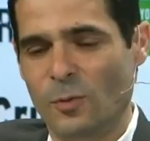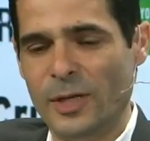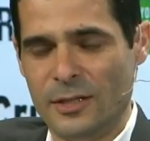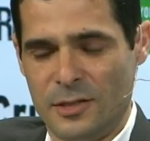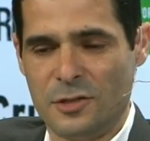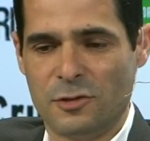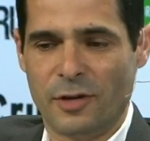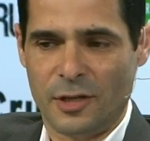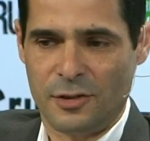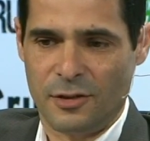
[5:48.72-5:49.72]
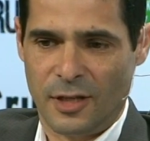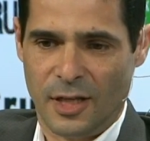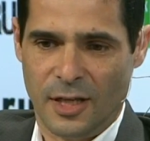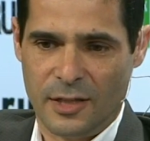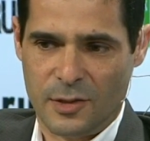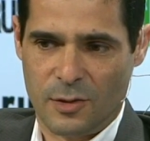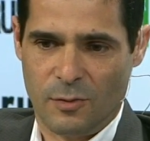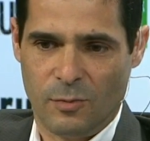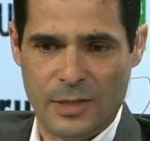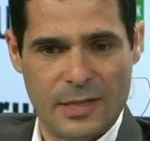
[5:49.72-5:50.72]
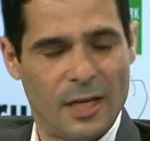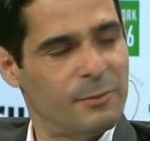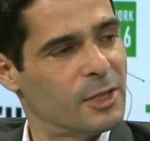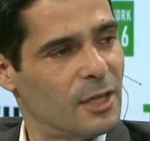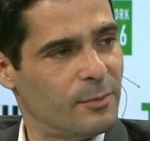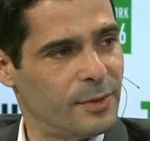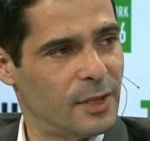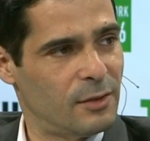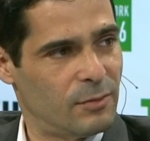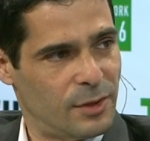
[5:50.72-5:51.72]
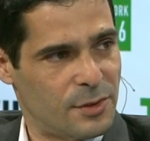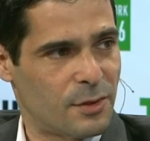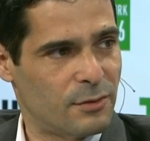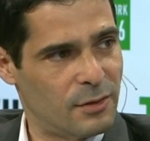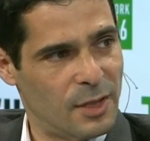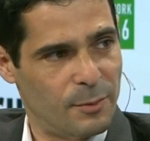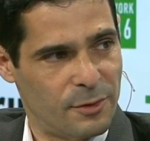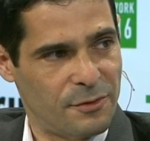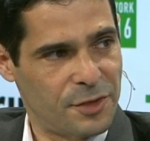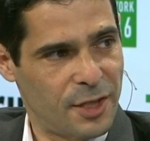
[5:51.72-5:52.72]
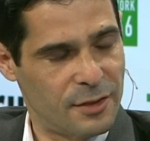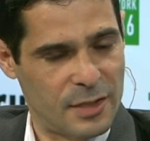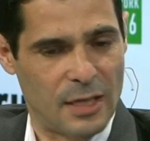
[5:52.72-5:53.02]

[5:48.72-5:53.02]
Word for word: way this is structured is we set up the company with a certain number of shares